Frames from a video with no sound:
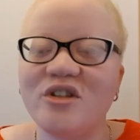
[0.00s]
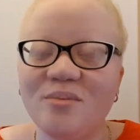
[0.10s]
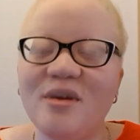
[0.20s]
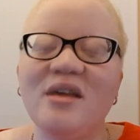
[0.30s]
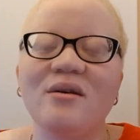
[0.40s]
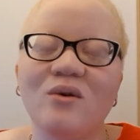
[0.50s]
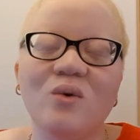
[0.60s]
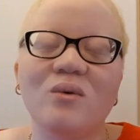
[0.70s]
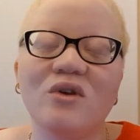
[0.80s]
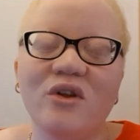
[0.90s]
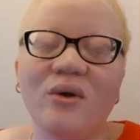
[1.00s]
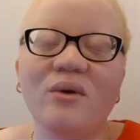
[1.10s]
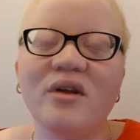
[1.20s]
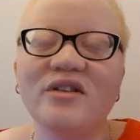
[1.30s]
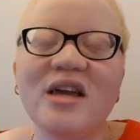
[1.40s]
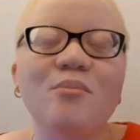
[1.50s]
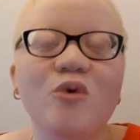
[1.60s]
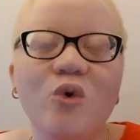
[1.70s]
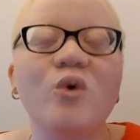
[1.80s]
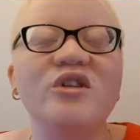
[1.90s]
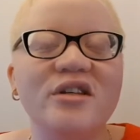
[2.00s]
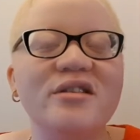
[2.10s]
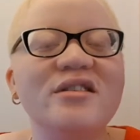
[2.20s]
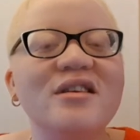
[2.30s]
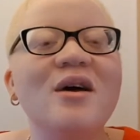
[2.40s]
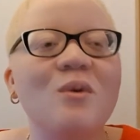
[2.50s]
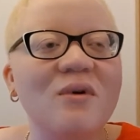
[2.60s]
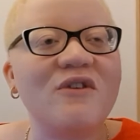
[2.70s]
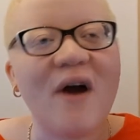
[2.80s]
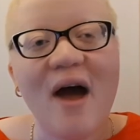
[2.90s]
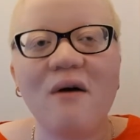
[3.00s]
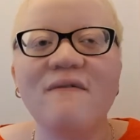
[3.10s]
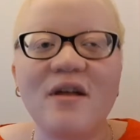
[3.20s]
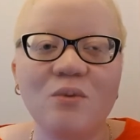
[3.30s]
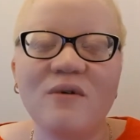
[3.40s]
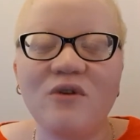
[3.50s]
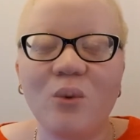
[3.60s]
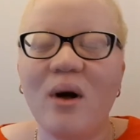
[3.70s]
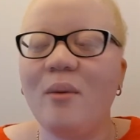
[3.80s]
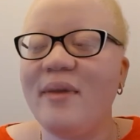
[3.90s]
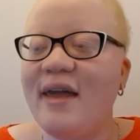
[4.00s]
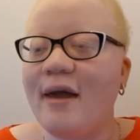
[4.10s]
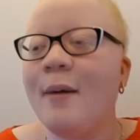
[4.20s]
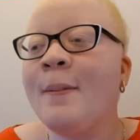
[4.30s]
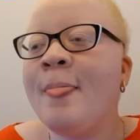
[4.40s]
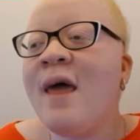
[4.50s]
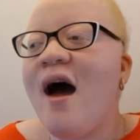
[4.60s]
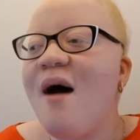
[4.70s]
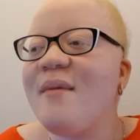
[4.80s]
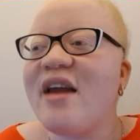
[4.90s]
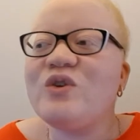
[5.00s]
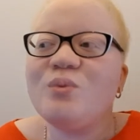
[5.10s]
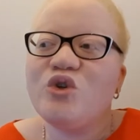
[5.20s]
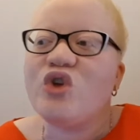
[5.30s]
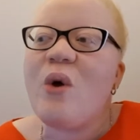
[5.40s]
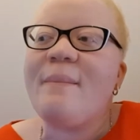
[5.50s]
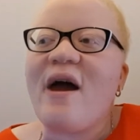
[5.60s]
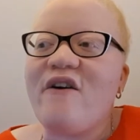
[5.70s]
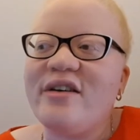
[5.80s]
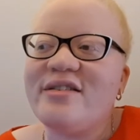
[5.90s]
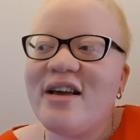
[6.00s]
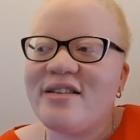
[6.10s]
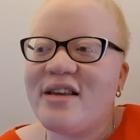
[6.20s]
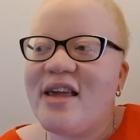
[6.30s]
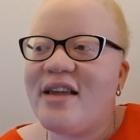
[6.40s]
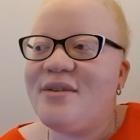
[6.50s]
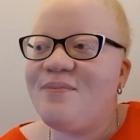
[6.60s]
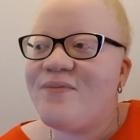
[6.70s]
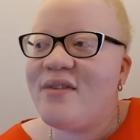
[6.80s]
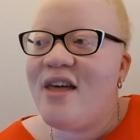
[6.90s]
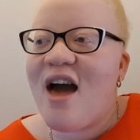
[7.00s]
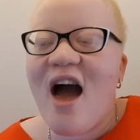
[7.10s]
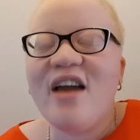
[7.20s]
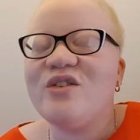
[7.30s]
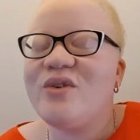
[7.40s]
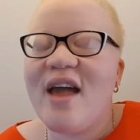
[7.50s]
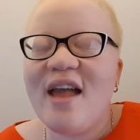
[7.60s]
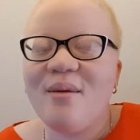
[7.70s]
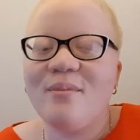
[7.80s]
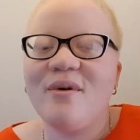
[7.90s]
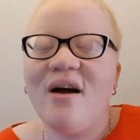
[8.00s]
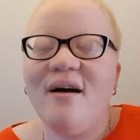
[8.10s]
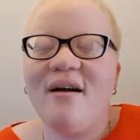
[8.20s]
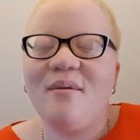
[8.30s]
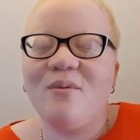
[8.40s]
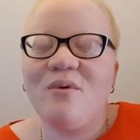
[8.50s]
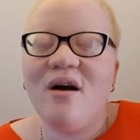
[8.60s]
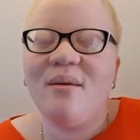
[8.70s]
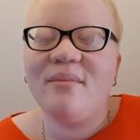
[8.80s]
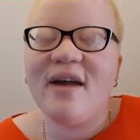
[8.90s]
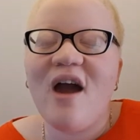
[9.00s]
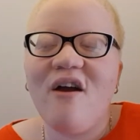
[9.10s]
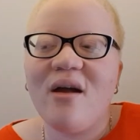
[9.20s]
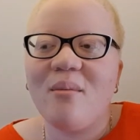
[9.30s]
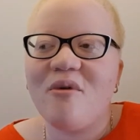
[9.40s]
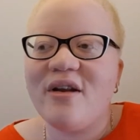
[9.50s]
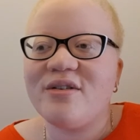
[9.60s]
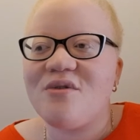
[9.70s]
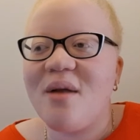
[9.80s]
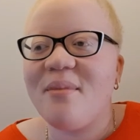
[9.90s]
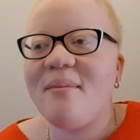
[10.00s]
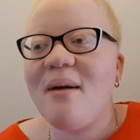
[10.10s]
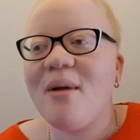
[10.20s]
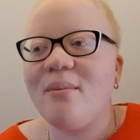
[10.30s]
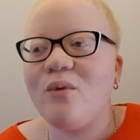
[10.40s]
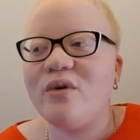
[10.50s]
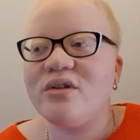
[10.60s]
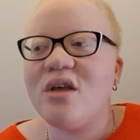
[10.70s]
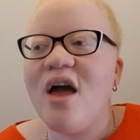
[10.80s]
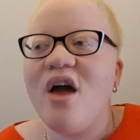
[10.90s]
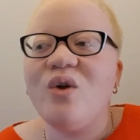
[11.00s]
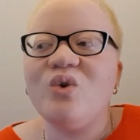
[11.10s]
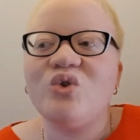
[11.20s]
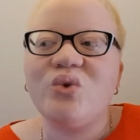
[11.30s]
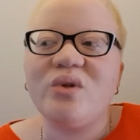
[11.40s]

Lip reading: be, take precautions with your health and with your well-being. I used to be so embarrassed as a kid. I used to hate carrying umbrellas around, but my mum always used to